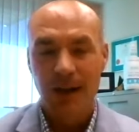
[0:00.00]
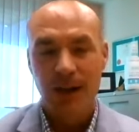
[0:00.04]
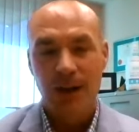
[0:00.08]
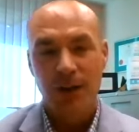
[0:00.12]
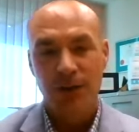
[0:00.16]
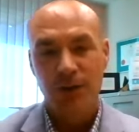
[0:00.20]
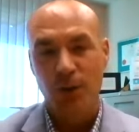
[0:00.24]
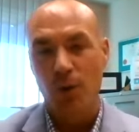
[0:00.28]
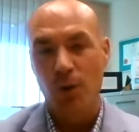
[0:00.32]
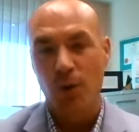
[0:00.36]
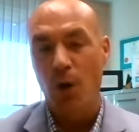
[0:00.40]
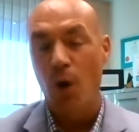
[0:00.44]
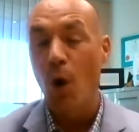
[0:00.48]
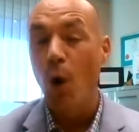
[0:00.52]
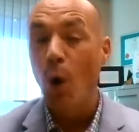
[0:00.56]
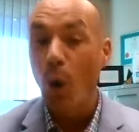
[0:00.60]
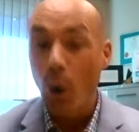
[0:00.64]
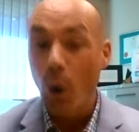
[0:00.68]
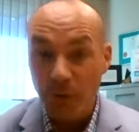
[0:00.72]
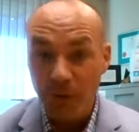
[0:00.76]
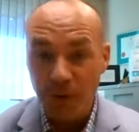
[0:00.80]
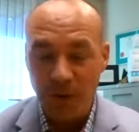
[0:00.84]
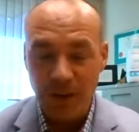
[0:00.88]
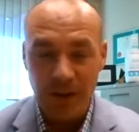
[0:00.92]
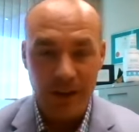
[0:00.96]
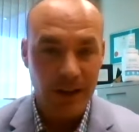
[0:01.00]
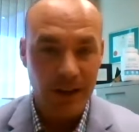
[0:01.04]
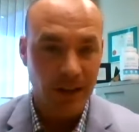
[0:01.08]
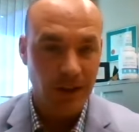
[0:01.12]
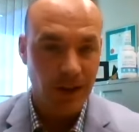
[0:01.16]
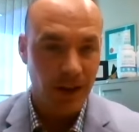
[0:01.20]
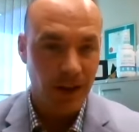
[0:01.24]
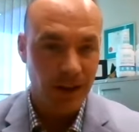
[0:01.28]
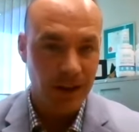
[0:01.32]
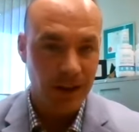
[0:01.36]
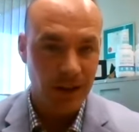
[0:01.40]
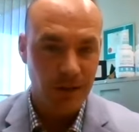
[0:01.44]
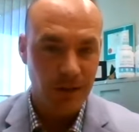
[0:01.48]
So hopefully a
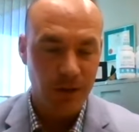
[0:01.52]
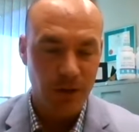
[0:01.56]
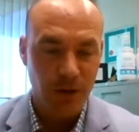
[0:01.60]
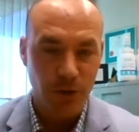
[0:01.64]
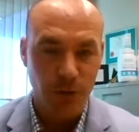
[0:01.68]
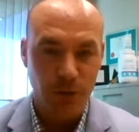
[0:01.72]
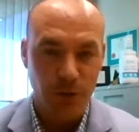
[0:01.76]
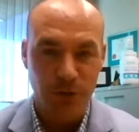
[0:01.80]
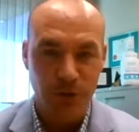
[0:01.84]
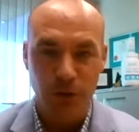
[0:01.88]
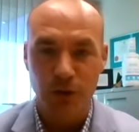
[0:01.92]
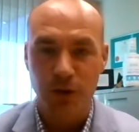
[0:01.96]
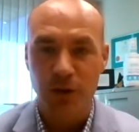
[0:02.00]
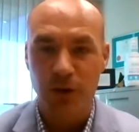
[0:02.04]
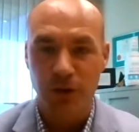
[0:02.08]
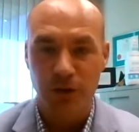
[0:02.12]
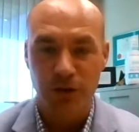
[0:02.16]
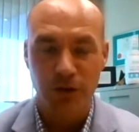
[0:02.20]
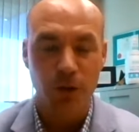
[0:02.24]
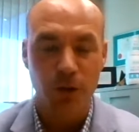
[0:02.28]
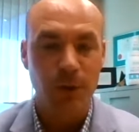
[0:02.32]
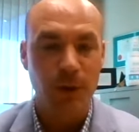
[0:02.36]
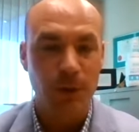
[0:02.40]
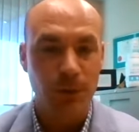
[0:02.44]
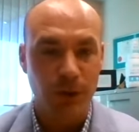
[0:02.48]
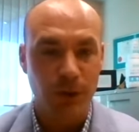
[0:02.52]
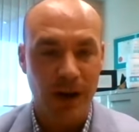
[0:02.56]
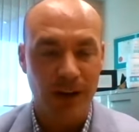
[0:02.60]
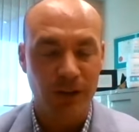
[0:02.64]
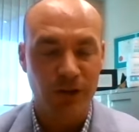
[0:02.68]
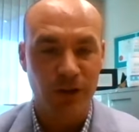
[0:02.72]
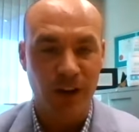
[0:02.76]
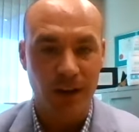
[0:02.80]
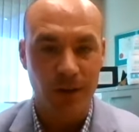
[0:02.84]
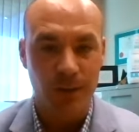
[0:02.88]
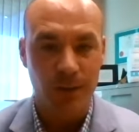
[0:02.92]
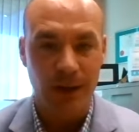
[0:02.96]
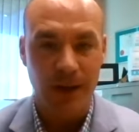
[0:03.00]
lot of individuals who are consuming branched
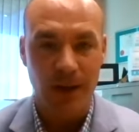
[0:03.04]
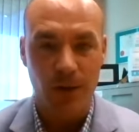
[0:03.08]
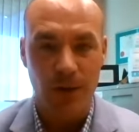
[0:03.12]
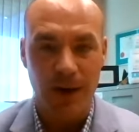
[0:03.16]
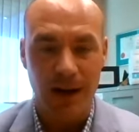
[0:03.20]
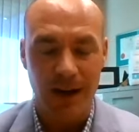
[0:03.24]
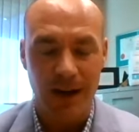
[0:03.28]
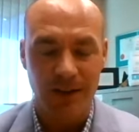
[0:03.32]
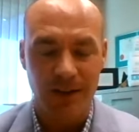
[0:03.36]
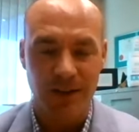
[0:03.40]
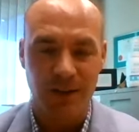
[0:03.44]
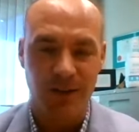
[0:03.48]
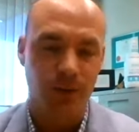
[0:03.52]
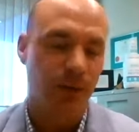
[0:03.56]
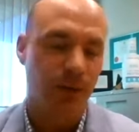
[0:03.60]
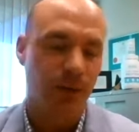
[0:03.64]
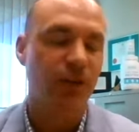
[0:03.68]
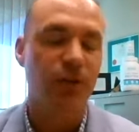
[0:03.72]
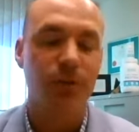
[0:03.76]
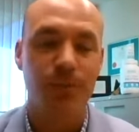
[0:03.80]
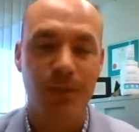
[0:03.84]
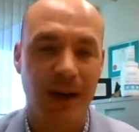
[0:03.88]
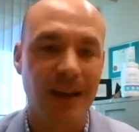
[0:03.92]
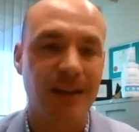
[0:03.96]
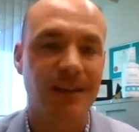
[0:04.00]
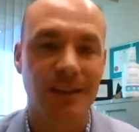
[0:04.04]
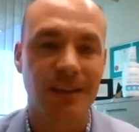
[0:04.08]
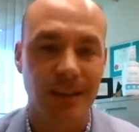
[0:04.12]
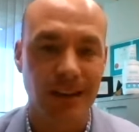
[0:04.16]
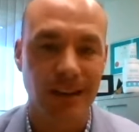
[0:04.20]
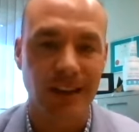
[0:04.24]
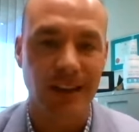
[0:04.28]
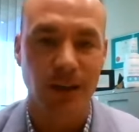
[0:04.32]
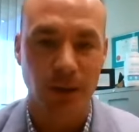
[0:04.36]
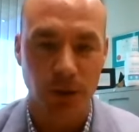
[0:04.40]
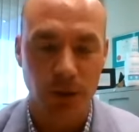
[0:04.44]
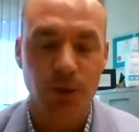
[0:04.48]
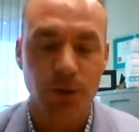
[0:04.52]
chain amino acids, which is
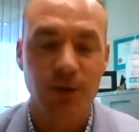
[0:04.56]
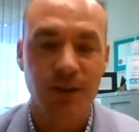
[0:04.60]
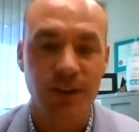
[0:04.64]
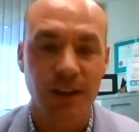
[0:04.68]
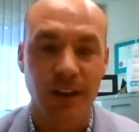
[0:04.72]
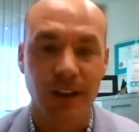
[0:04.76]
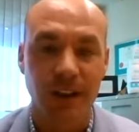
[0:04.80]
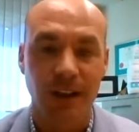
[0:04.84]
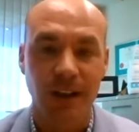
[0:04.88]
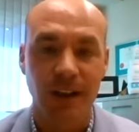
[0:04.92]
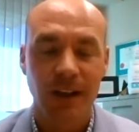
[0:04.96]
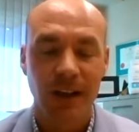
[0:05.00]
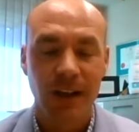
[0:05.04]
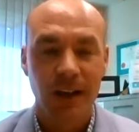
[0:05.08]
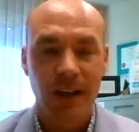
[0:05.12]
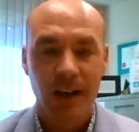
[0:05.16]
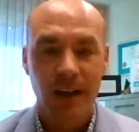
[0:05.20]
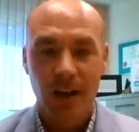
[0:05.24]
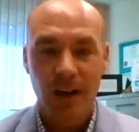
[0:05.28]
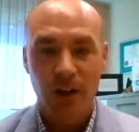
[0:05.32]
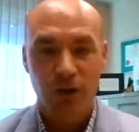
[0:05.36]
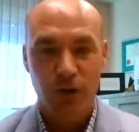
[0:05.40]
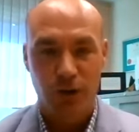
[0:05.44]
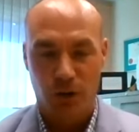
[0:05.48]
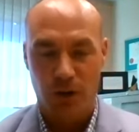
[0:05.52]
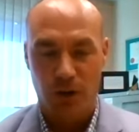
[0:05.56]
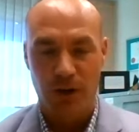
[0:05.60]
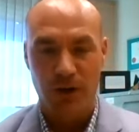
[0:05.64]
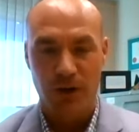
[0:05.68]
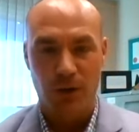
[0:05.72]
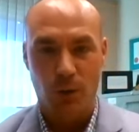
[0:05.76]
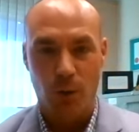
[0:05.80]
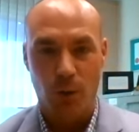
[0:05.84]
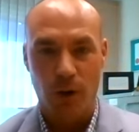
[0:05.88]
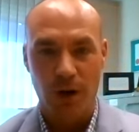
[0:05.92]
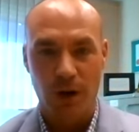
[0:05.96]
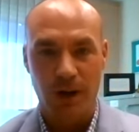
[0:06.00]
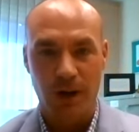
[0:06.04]
basically leucine, during
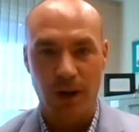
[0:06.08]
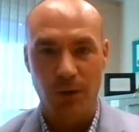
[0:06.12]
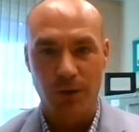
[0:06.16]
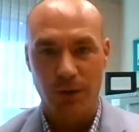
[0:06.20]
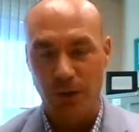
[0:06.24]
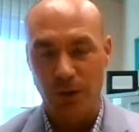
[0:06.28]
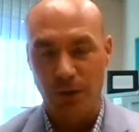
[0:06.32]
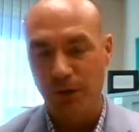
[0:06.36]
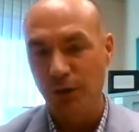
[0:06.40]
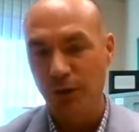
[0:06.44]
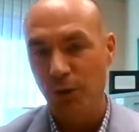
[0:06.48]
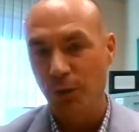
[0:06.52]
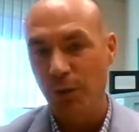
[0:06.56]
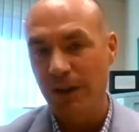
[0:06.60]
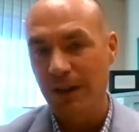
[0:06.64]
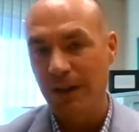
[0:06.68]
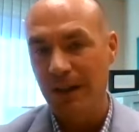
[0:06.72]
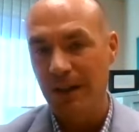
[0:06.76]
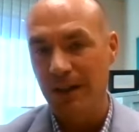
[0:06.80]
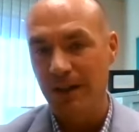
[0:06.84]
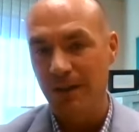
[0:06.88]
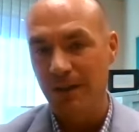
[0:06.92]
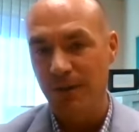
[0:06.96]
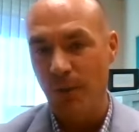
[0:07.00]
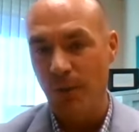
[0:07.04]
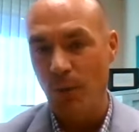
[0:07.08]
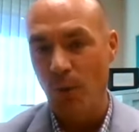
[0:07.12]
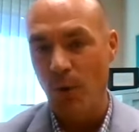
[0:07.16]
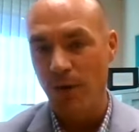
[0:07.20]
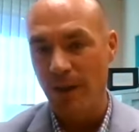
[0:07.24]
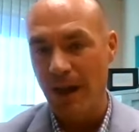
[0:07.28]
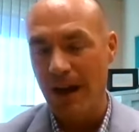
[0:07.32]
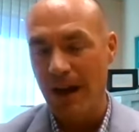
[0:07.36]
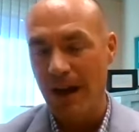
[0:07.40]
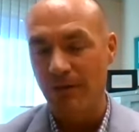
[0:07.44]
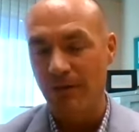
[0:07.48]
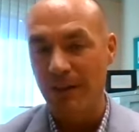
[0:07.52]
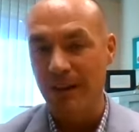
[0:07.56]
their workout, they're doing it for
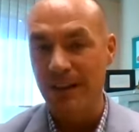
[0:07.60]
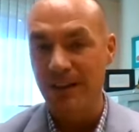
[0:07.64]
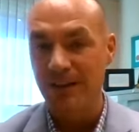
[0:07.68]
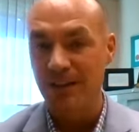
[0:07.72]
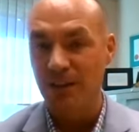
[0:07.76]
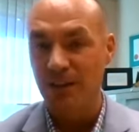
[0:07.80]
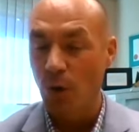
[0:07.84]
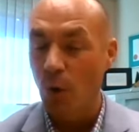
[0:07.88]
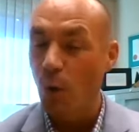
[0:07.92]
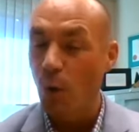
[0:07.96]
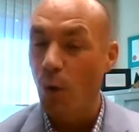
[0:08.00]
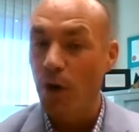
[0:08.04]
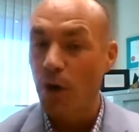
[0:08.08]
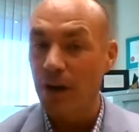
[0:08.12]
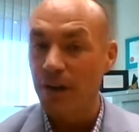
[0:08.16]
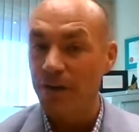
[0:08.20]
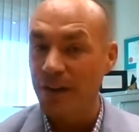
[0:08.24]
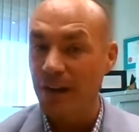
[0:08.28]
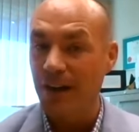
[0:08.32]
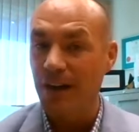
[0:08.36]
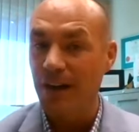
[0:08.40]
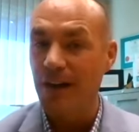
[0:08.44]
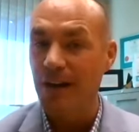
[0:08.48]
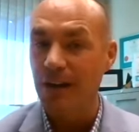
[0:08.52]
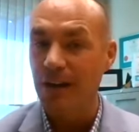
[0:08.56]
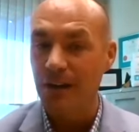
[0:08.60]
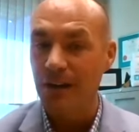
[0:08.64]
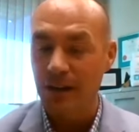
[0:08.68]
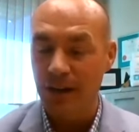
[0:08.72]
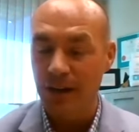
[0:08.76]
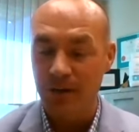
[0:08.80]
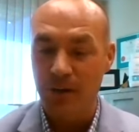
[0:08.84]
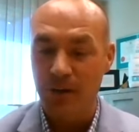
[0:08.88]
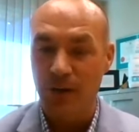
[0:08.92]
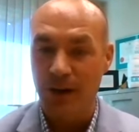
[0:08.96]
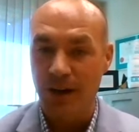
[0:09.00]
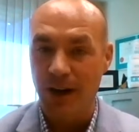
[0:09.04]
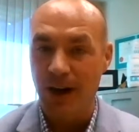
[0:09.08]
that reason, or if, on a, if
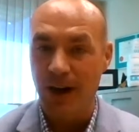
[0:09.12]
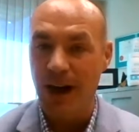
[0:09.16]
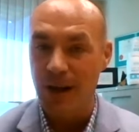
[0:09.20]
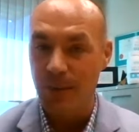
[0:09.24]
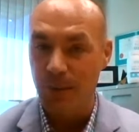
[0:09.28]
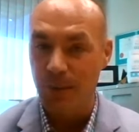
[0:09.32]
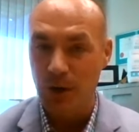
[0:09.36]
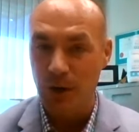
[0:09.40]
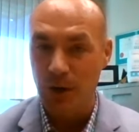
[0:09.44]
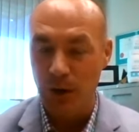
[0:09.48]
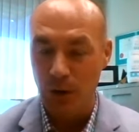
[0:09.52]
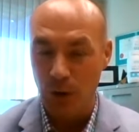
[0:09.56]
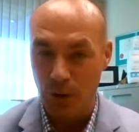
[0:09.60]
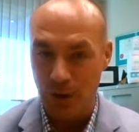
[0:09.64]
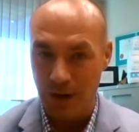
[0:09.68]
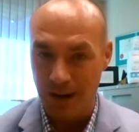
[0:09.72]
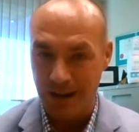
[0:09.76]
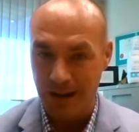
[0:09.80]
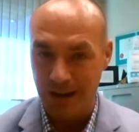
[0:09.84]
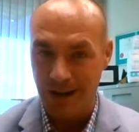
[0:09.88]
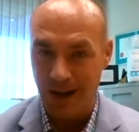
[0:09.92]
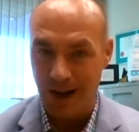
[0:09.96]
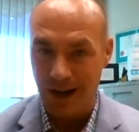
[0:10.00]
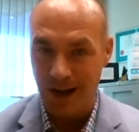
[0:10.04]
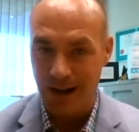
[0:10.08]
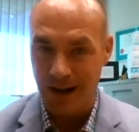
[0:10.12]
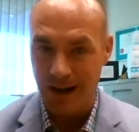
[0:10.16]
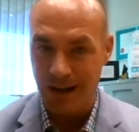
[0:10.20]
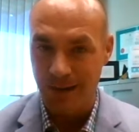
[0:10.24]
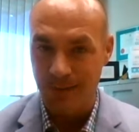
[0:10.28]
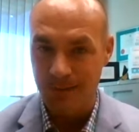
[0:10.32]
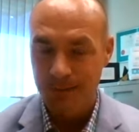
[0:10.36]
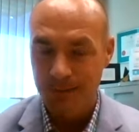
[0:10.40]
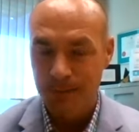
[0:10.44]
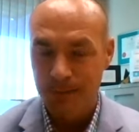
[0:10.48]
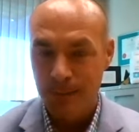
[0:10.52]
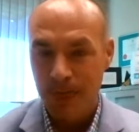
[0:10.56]
they're on a hypocaloric diet.